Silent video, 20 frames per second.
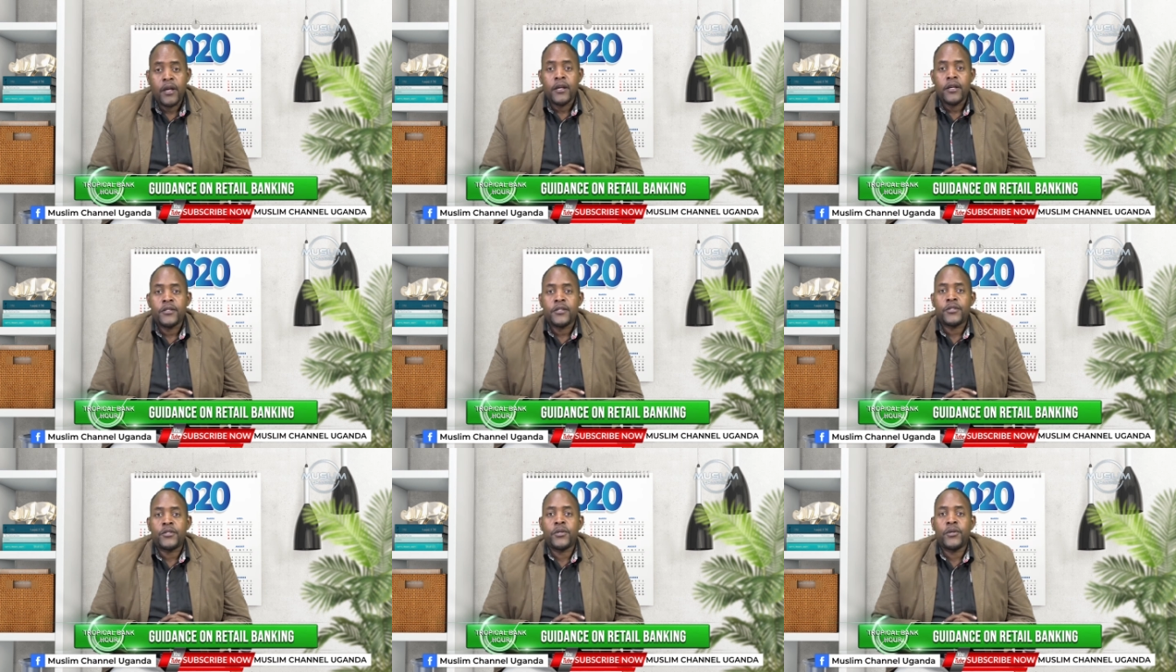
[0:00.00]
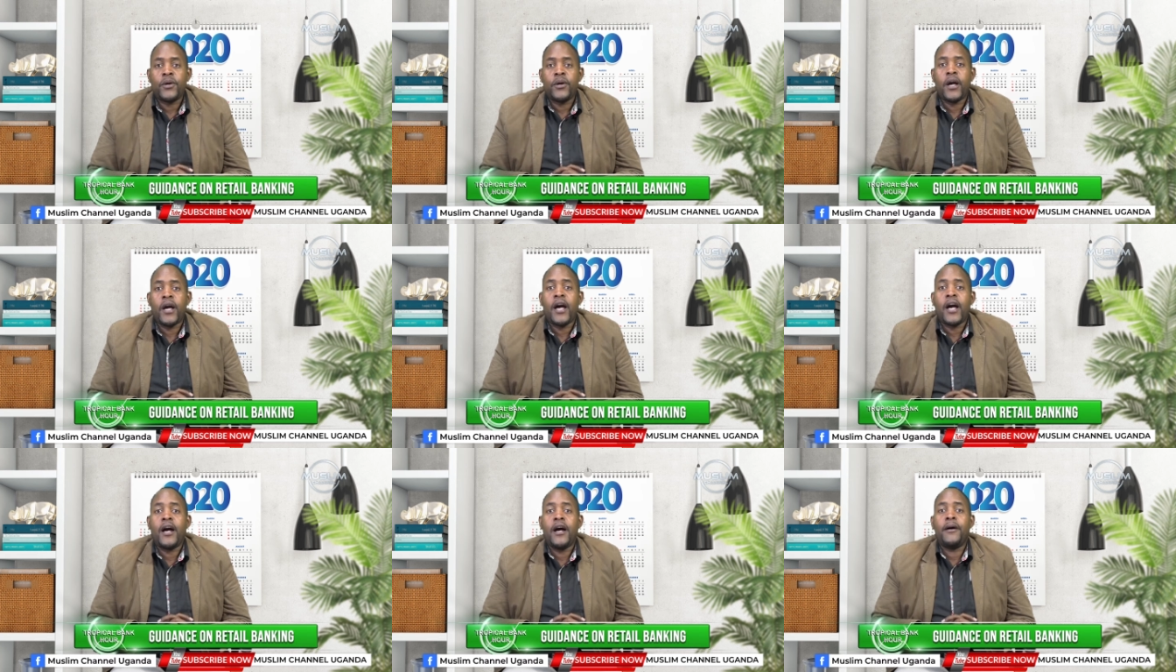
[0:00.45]
So
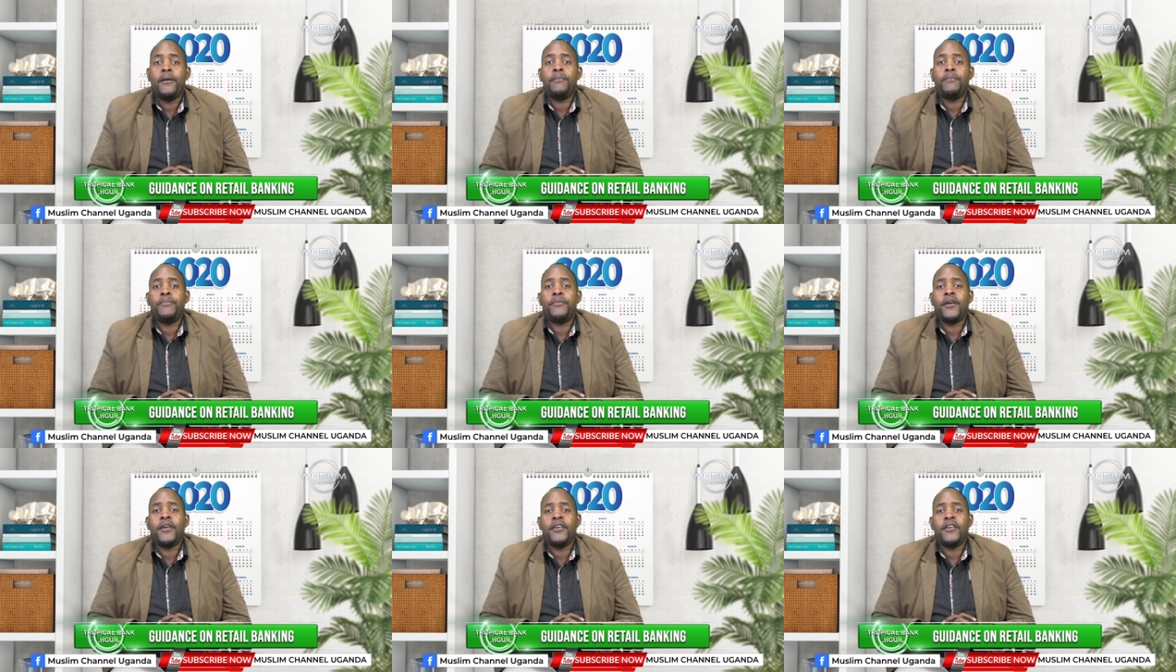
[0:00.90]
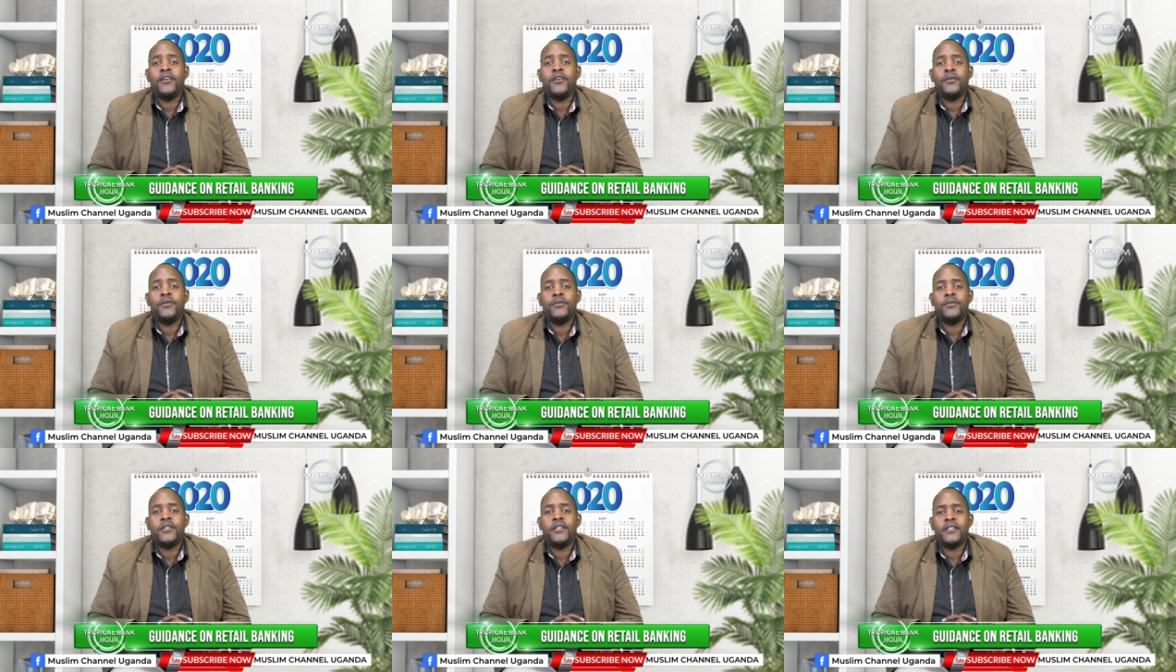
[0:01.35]
thank
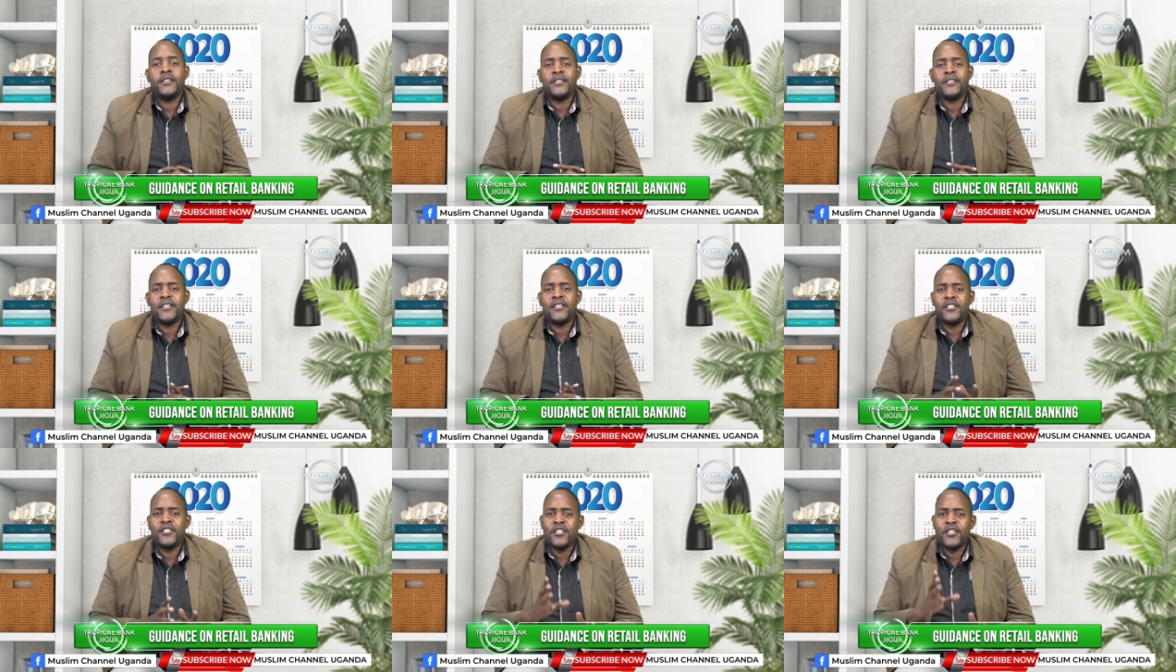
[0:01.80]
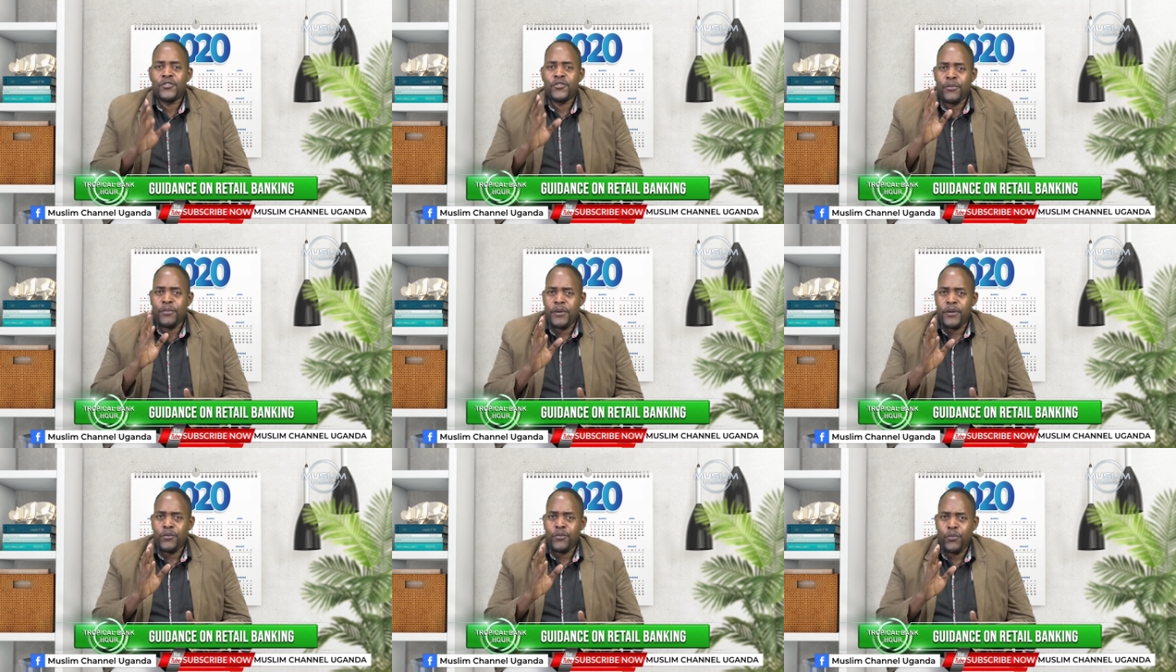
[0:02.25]
you, ladies and
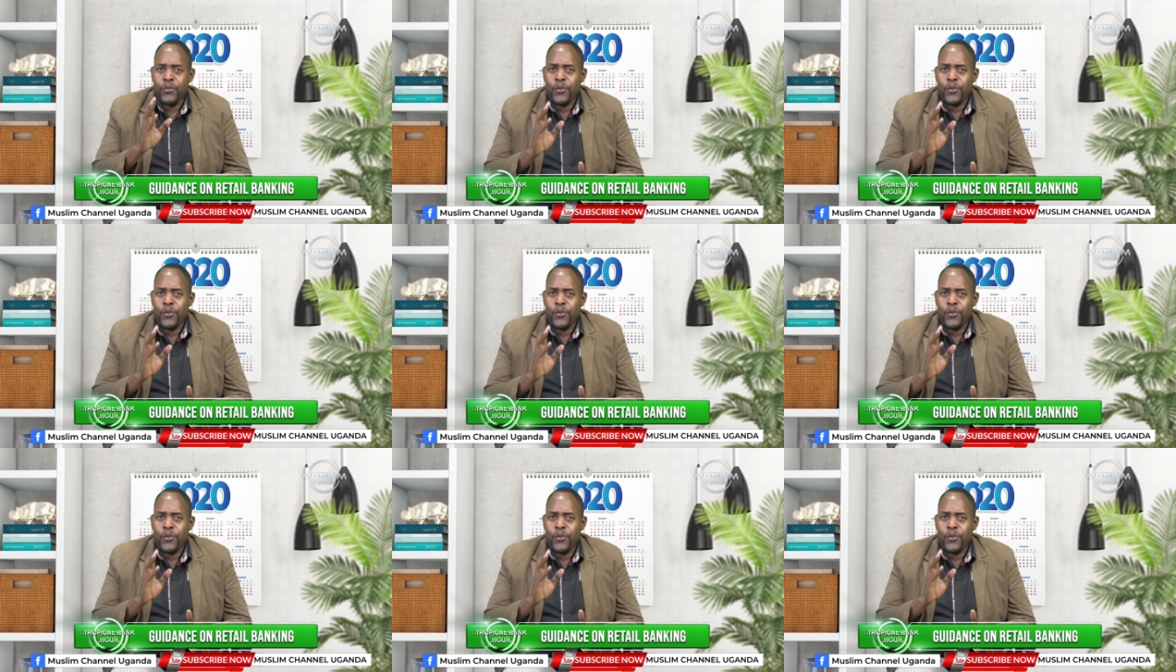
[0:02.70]
gentlemen.